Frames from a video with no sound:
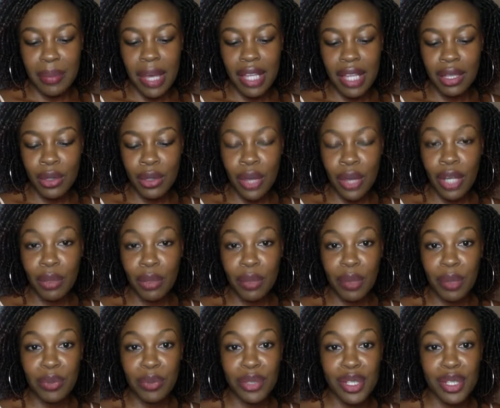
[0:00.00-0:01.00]
Malo. I hope
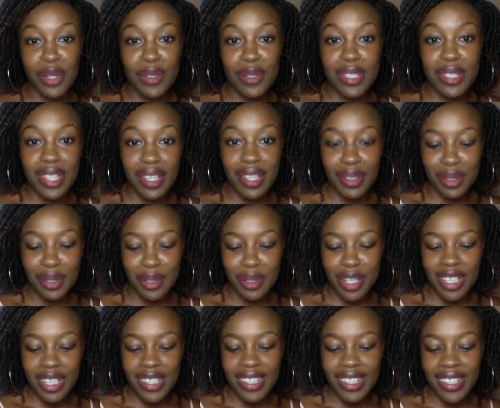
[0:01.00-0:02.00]
I pronounced that
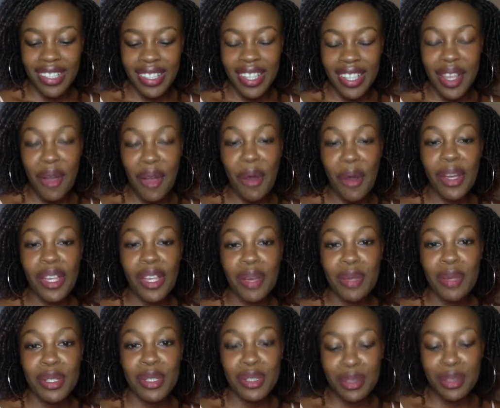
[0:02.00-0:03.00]
correctly. Okay,
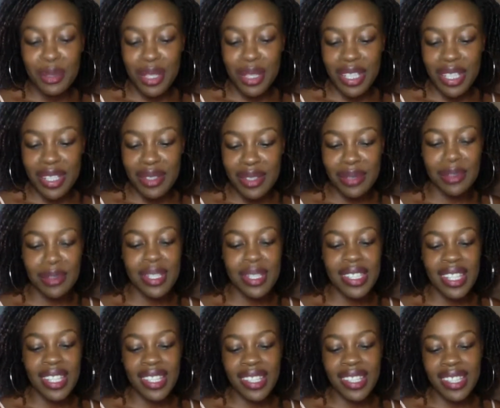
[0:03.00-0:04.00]
I'm going to look into
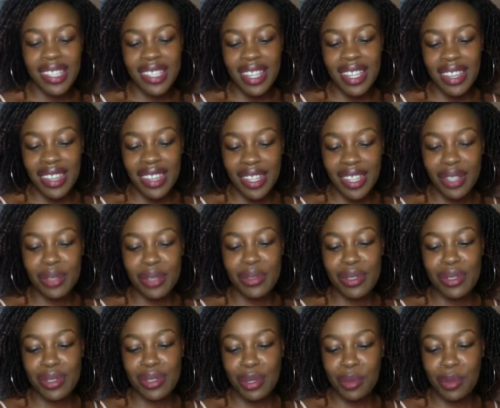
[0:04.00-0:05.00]
it, Anita. Thank
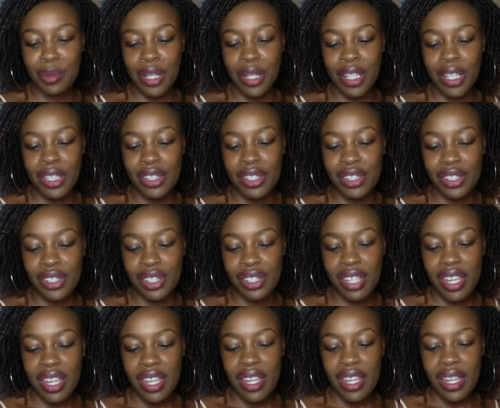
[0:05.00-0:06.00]
you so
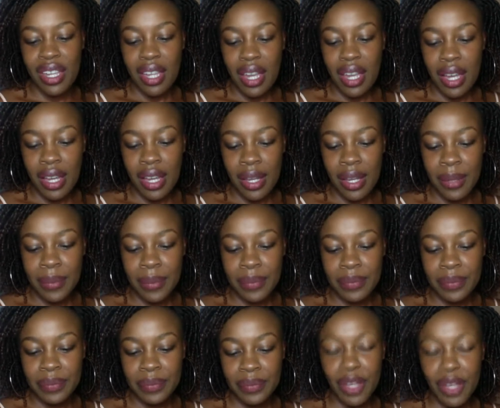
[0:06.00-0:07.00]
much.
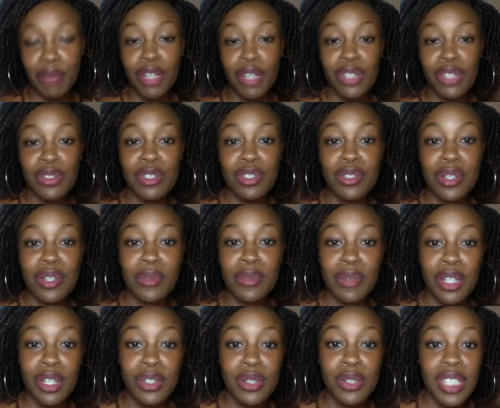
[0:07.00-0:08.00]
Rachel is looking
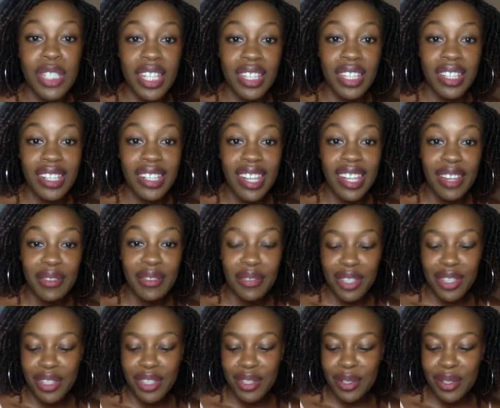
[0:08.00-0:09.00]
forward to day in the
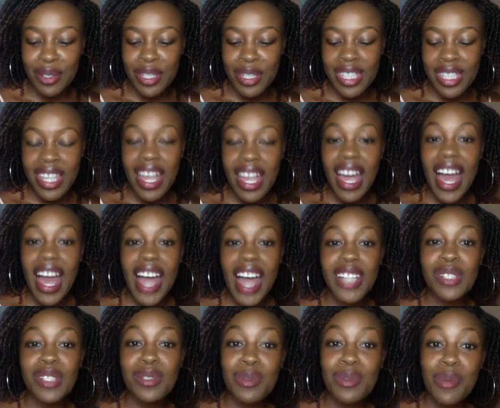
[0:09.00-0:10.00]
life videos.
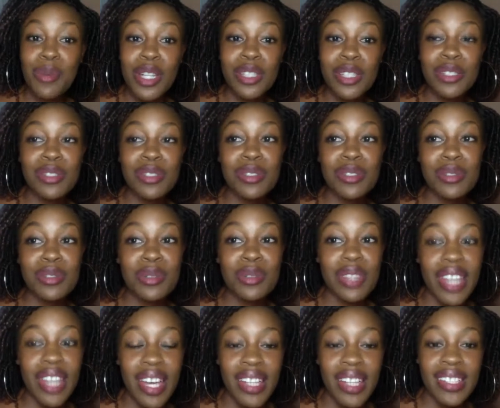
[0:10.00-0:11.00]
I do want to do
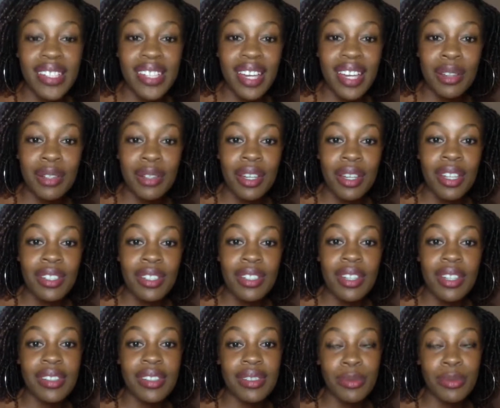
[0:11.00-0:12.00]
that. A